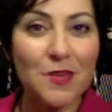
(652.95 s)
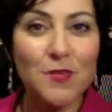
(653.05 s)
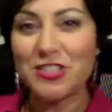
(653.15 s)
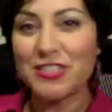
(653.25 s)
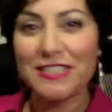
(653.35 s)
We
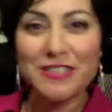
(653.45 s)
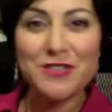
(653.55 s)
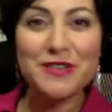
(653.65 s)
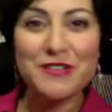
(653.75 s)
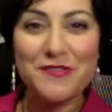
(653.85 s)
just need to
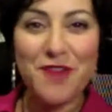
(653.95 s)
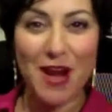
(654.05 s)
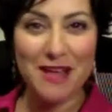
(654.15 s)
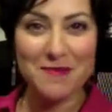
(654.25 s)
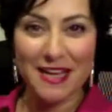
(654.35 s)

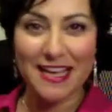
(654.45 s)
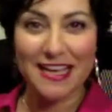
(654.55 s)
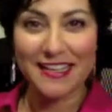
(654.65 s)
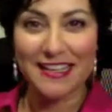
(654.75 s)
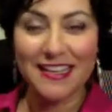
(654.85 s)
reframe it.
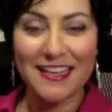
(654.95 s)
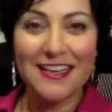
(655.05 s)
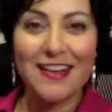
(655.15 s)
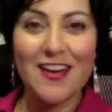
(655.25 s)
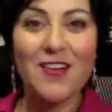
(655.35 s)

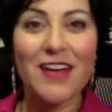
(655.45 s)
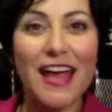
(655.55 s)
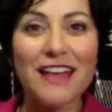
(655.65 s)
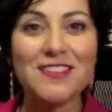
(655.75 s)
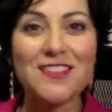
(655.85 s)

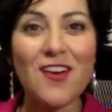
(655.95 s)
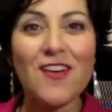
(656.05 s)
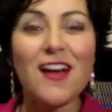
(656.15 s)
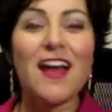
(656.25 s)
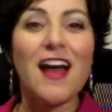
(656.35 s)
Okay, so
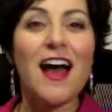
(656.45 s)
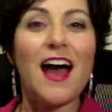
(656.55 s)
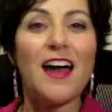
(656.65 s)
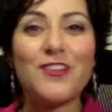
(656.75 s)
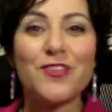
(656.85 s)

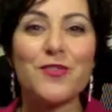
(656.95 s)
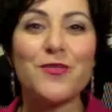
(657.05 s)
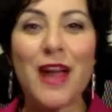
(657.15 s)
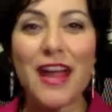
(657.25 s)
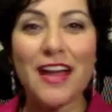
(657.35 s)
under the
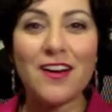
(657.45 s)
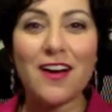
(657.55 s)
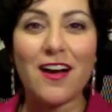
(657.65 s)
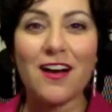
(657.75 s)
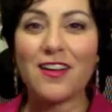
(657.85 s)

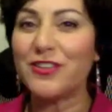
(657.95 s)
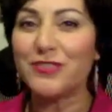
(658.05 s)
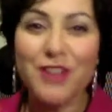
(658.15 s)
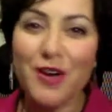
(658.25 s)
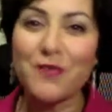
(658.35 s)
radar, you
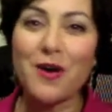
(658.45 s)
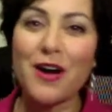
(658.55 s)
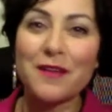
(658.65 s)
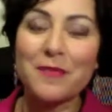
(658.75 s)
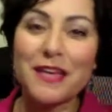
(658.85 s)
don't
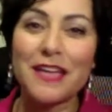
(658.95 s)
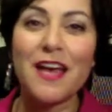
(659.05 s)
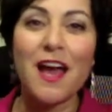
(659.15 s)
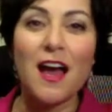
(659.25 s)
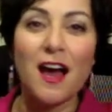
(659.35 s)
want to be.
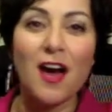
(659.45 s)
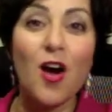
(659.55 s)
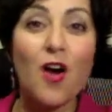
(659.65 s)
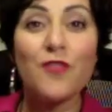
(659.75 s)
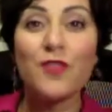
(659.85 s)

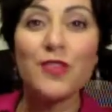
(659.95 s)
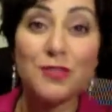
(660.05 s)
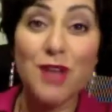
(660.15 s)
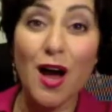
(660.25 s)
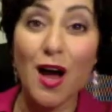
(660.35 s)
Over the
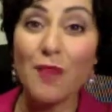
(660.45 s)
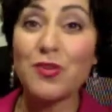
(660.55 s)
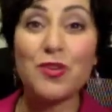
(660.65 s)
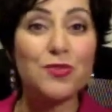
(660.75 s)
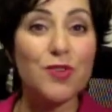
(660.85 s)
top,
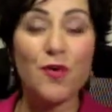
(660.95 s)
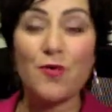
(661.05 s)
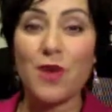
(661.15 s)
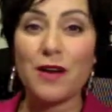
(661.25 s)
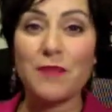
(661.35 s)
you don't
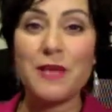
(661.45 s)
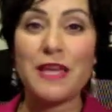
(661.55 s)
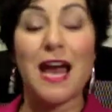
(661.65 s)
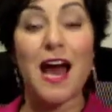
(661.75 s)
want to be.